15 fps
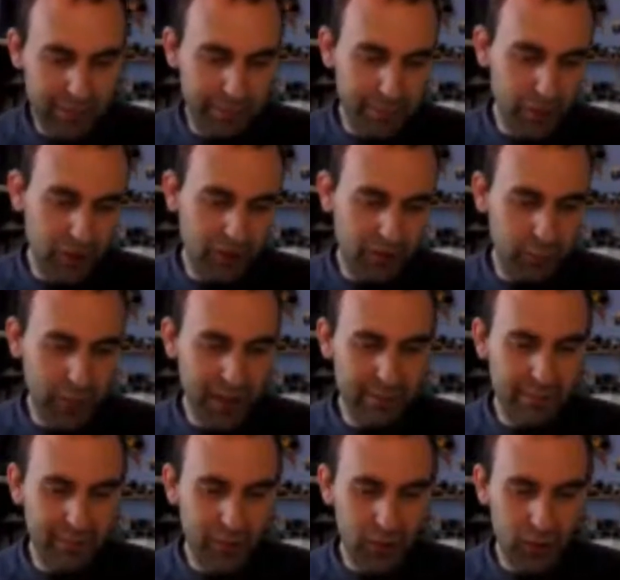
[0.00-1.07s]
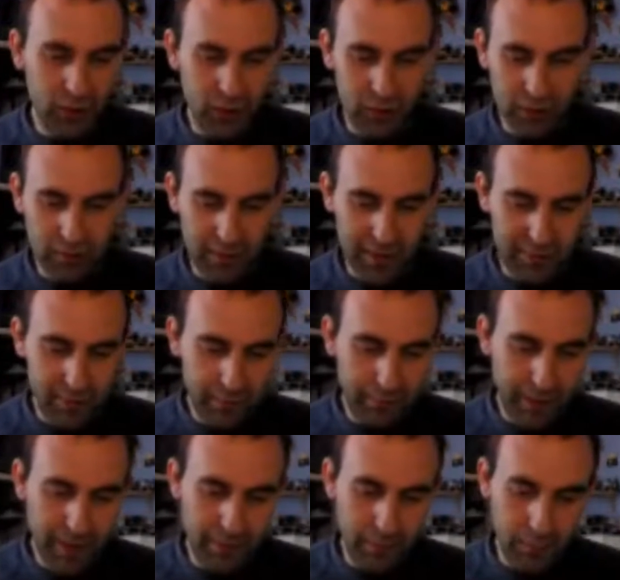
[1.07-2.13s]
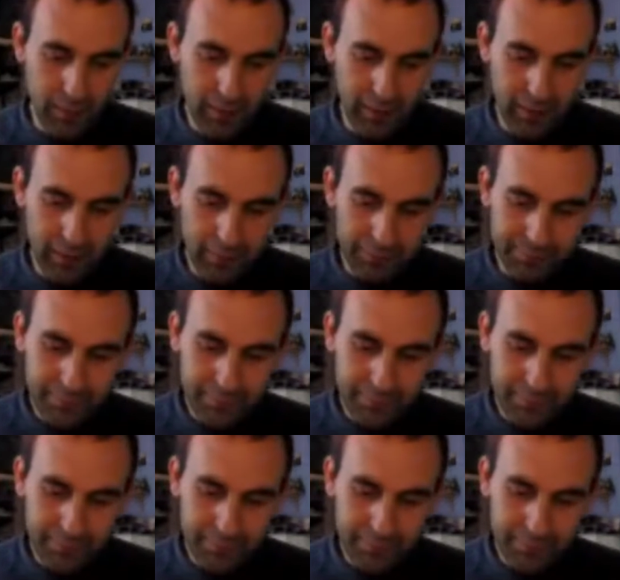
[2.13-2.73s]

The books went for where's my paperwork?